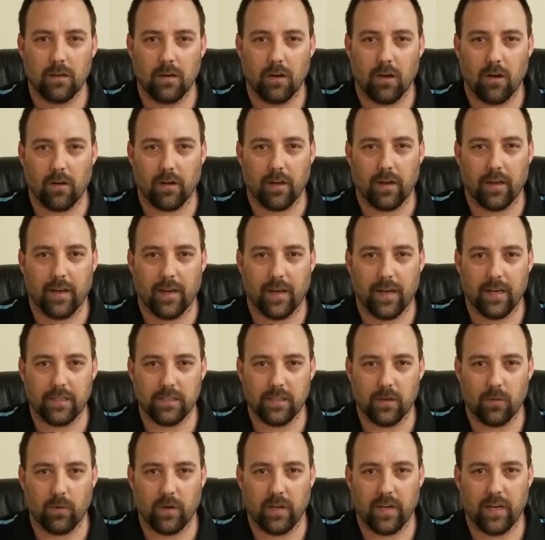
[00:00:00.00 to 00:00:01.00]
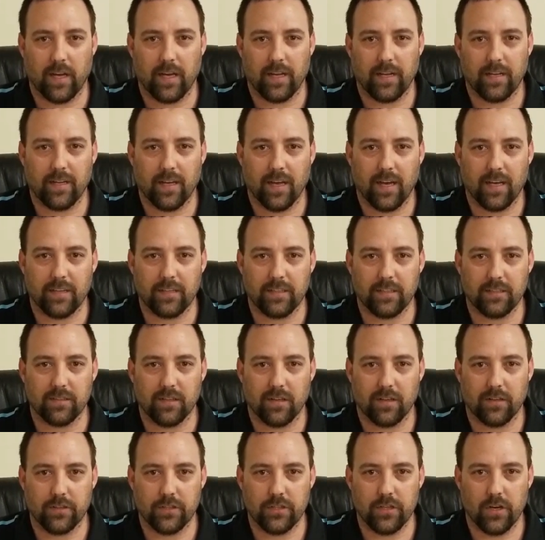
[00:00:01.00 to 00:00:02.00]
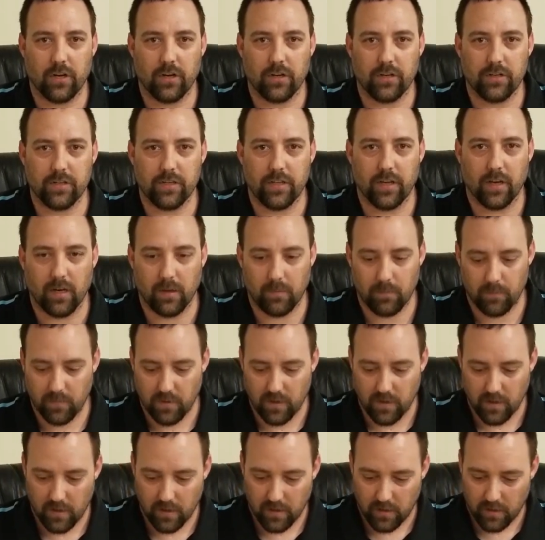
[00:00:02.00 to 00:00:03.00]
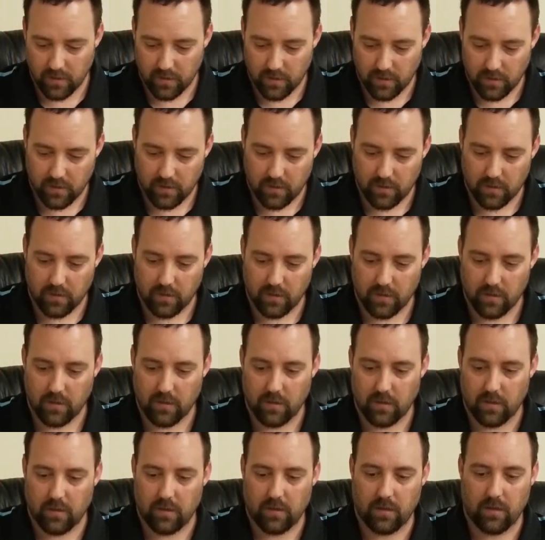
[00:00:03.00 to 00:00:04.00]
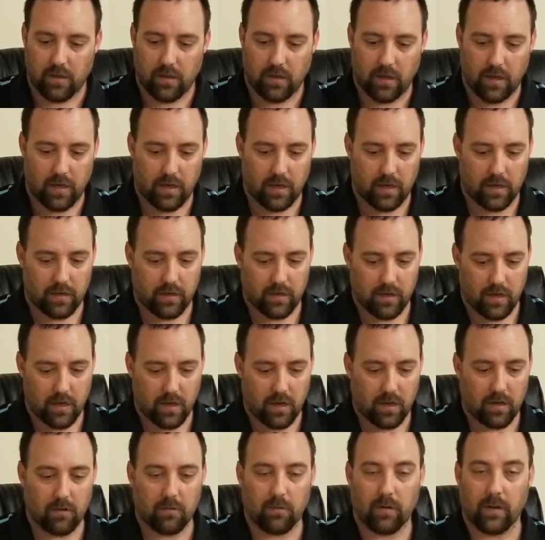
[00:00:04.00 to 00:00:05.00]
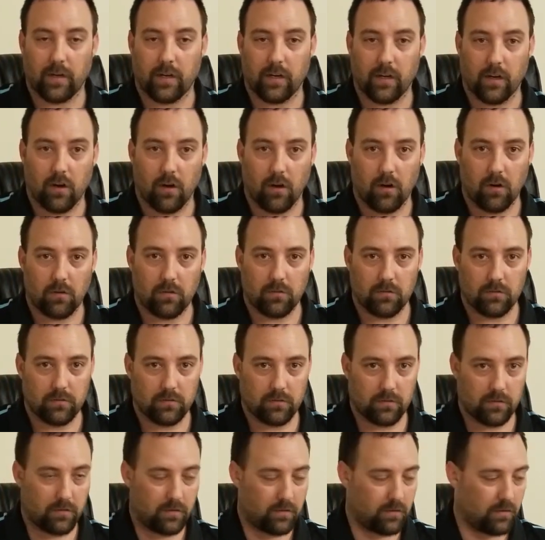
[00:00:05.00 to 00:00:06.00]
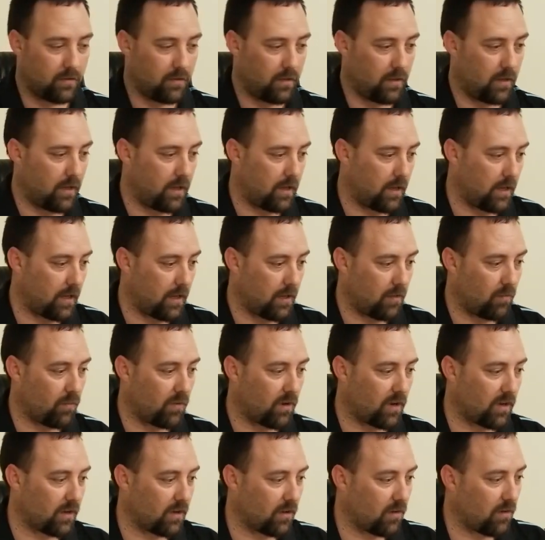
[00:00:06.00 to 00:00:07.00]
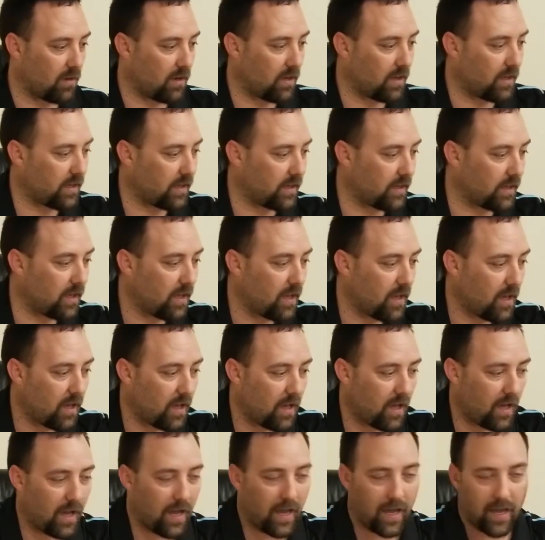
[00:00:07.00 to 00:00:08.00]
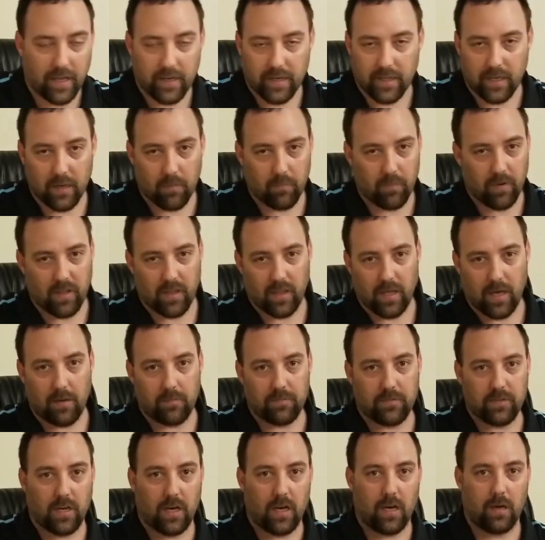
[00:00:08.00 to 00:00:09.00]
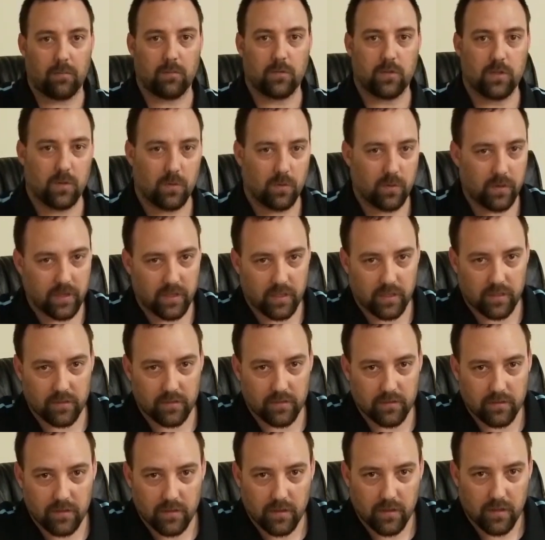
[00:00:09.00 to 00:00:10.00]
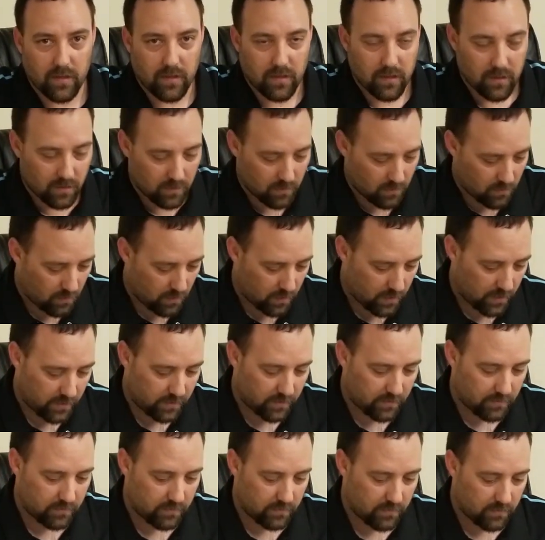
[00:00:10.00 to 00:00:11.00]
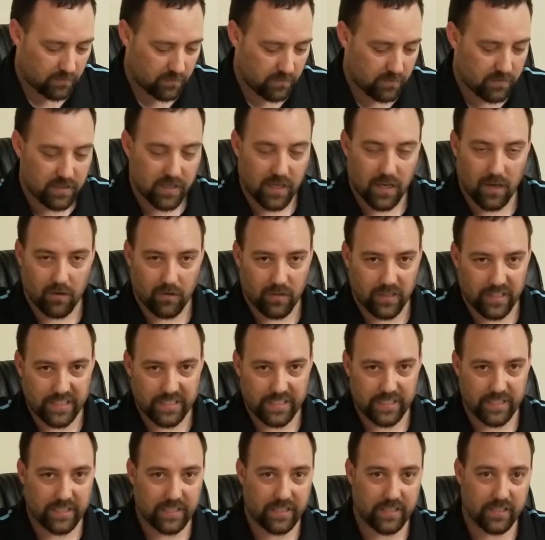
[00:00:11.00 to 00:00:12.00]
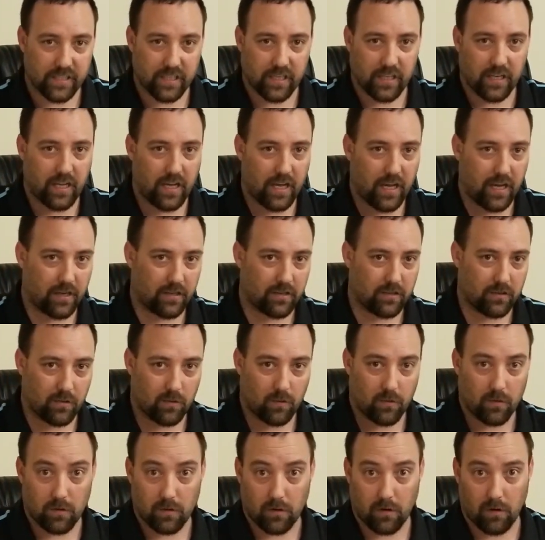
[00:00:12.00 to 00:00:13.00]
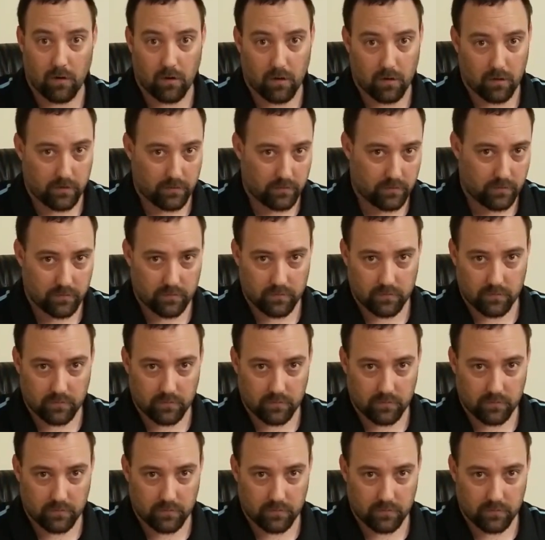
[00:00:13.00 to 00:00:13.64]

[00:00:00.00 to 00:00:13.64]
Okay guys, I went ahead and got these all charged up and ready to go. And we're gonna go ahead and, I had to get my laptop so we can go ahead and see how easy these connect or hard.